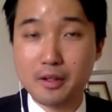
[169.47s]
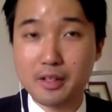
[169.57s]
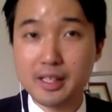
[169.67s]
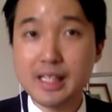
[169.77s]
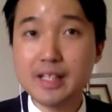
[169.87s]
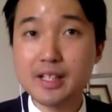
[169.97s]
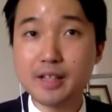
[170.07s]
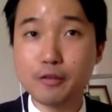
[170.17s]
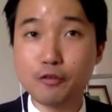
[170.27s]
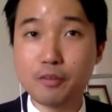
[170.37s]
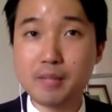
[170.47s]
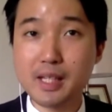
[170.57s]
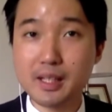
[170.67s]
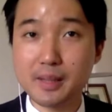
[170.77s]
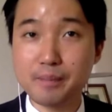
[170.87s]
The key thing for
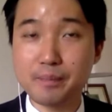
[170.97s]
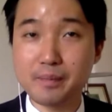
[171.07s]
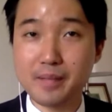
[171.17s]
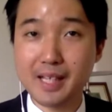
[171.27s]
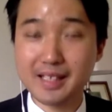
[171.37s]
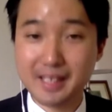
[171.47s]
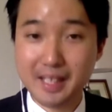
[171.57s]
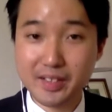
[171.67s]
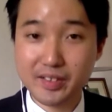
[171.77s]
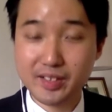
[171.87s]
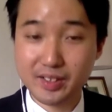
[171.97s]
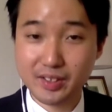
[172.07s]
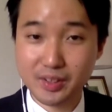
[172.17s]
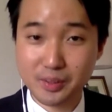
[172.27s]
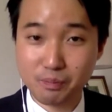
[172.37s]
me as an
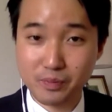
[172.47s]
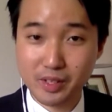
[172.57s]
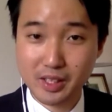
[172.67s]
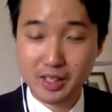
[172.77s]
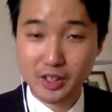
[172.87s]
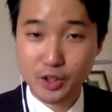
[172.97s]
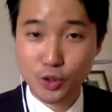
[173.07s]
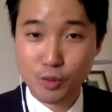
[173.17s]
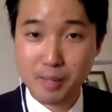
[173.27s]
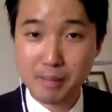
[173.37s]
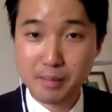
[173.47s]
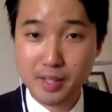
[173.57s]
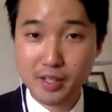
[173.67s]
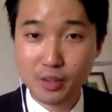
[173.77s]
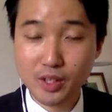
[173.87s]
ethicist is to remember
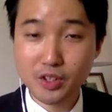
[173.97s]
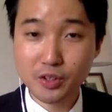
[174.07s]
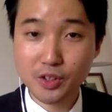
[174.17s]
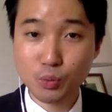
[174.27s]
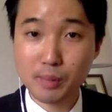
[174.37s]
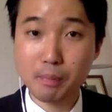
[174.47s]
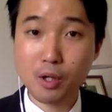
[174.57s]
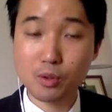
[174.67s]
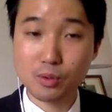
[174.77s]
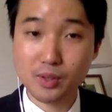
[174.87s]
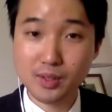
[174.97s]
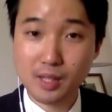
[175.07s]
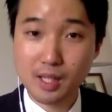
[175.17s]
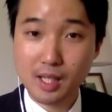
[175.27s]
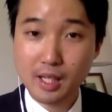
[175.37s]
that the questions we pose
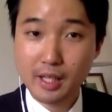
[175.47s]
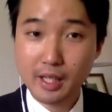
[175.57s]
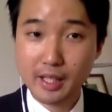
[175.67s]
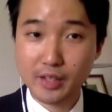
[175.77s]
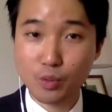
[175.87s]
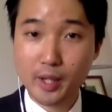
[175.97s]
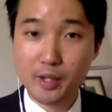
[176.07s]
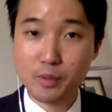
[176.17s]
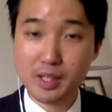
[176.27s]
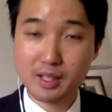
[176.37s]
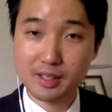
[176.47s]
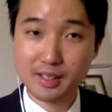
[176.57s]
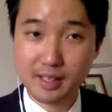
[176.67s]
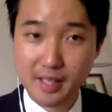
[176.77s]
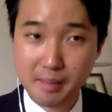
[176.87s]
and the way we
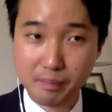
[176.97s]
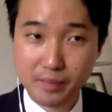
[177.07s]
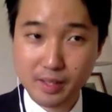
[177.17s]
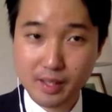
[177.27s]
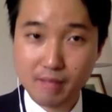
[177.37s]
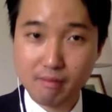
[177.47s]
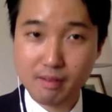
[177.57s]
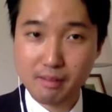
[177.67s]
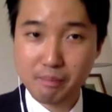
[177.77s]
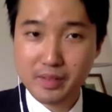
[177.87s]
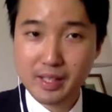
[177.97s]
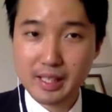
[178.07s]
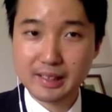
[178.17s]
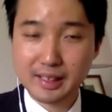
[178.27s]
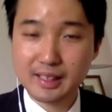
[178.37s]
answer them
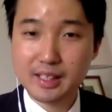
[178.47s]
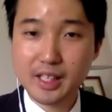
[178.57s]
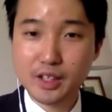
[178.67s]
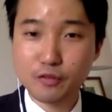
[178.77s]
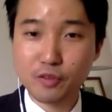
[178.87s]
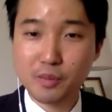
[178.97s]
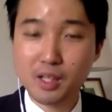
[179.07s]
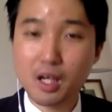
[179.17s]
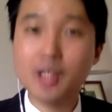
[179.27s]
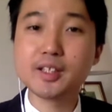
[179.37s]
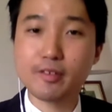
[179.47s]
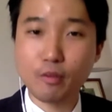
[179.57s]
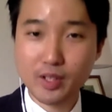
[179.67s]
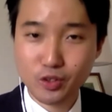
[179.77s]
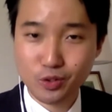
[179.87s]
is distinct from the kinds of
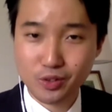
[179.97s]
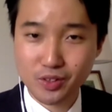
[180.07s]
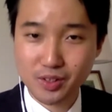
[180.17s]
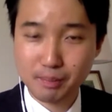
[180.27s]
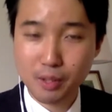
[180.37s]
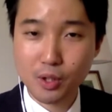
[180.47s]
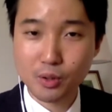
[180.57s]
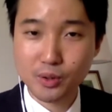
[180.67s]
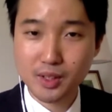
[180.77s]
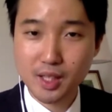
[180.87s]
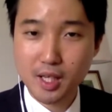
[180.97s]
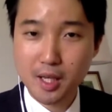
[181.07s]
questions posed